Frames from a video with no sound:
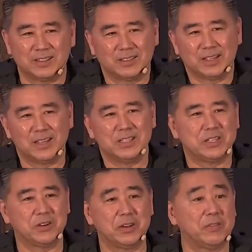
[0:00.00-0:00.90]

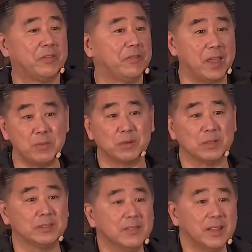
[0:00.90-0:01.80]
endearing
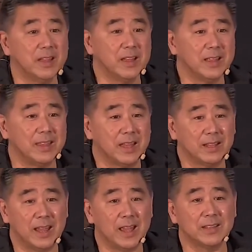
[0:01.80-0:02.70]
fable that
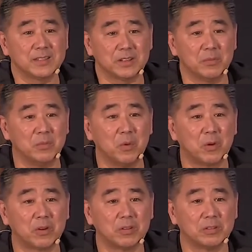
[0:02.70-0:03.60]
has a
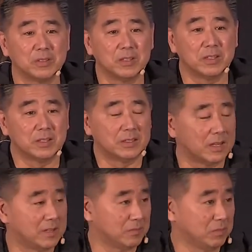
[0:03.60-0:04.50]
moral
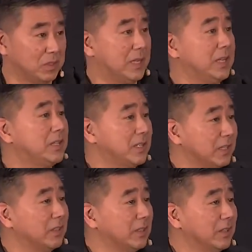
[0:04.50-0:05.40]

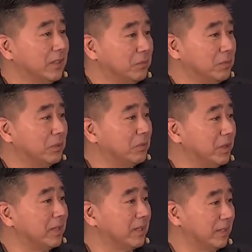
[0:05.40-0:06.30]
teaching built
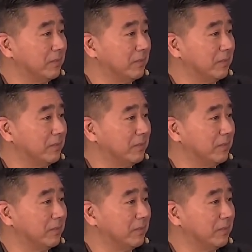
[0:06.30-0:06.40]
within it.